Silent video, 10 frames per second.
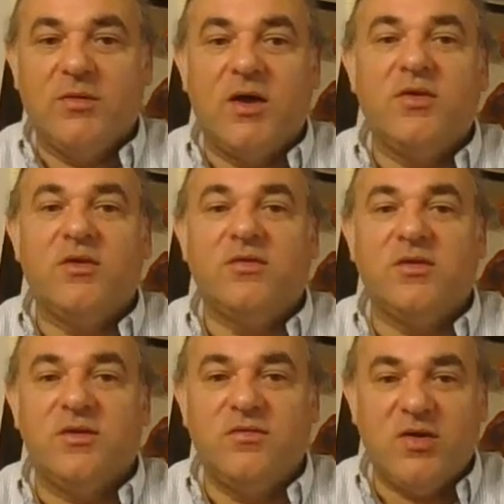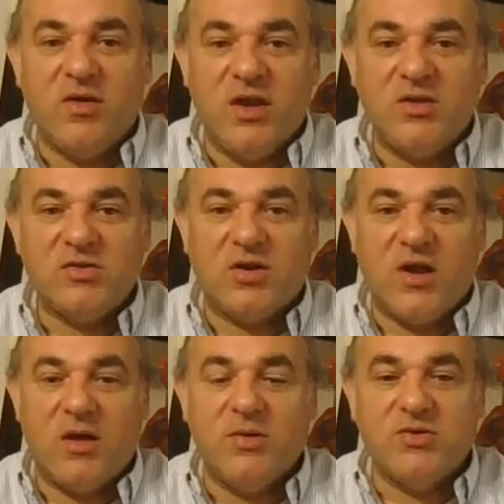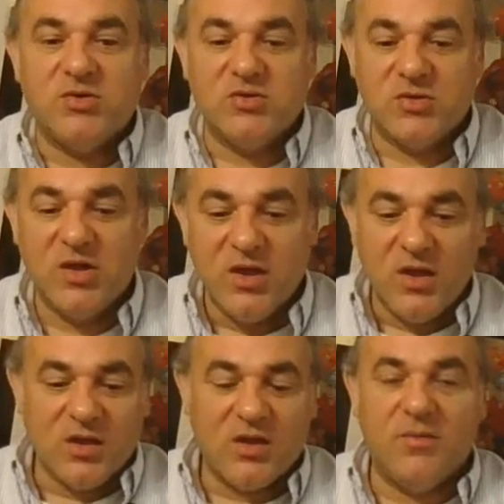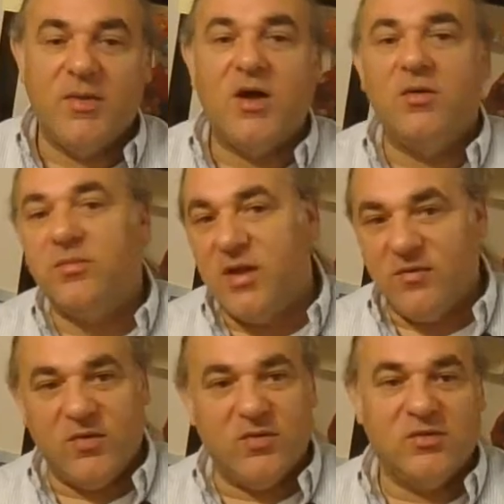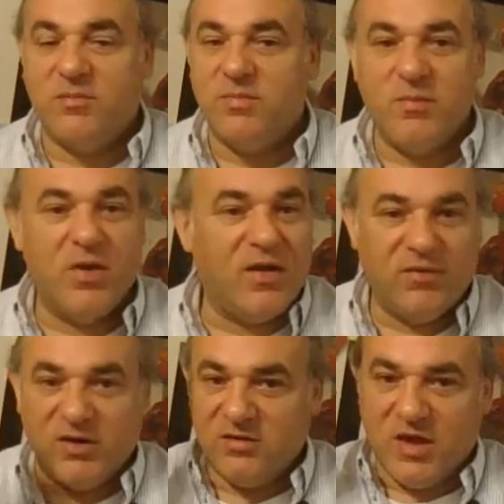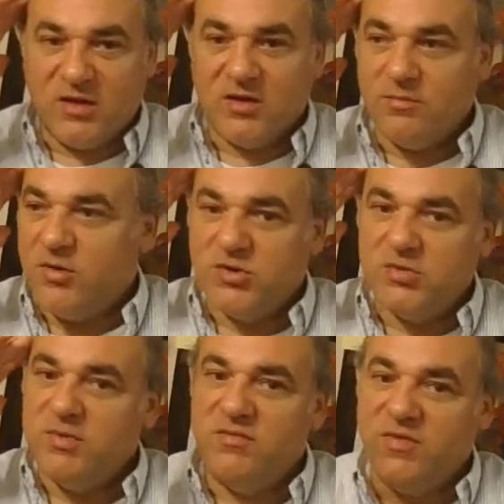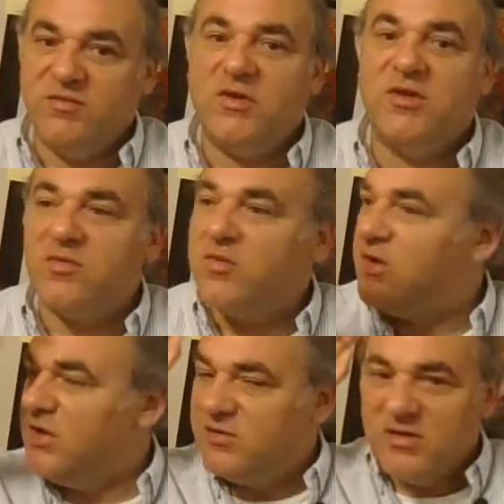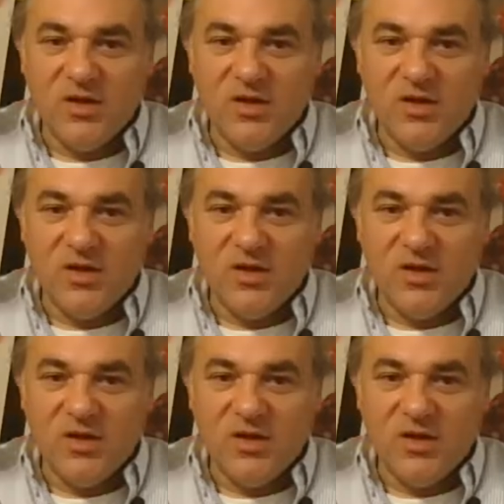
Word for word: Now there's a variation on how much you should come out. Every, some people have an exact number. It should be 15 degrees.